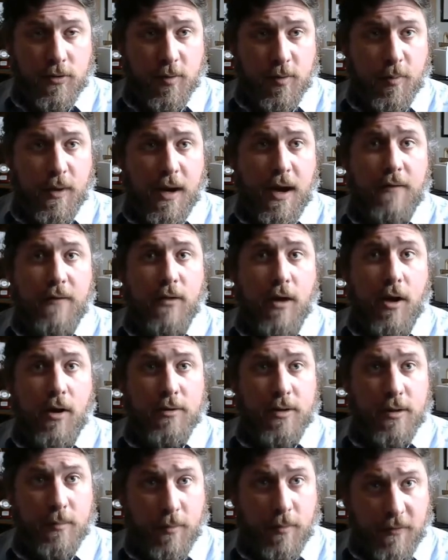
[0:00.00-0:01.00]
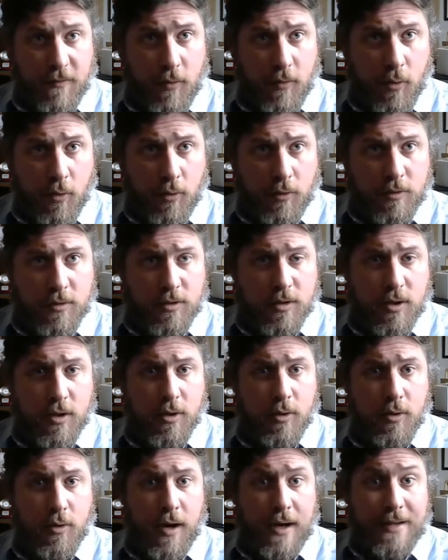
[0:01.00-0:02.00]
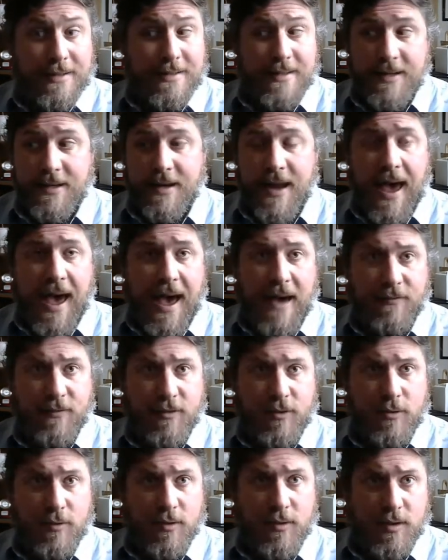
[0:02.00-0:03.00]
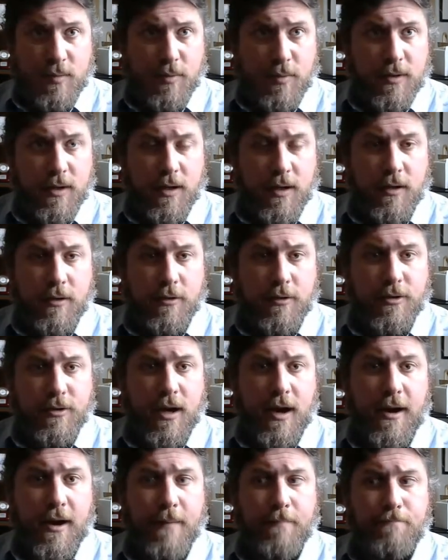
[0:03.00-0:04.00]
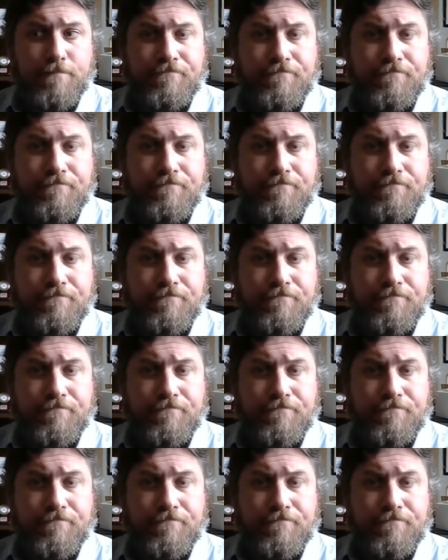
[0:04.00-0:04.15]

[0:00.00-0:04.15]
but I've logged in before, so I didn't have to this particular time.